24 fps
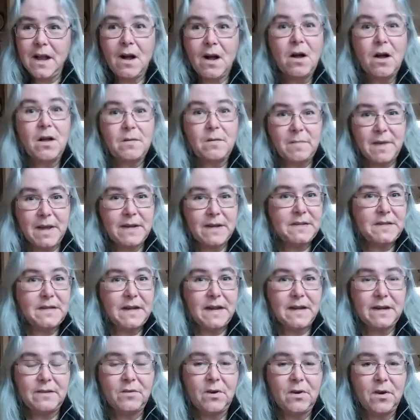on
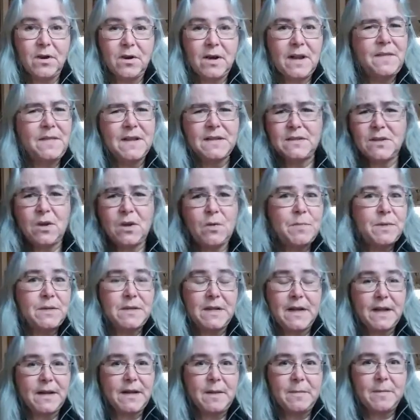meditative art, and that's open
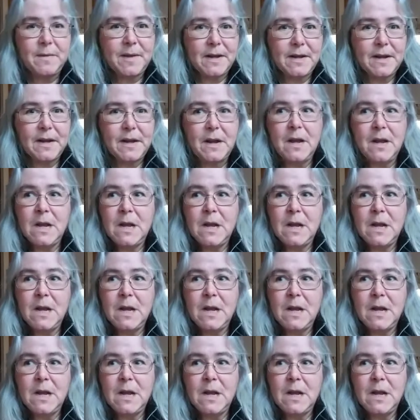to anybody.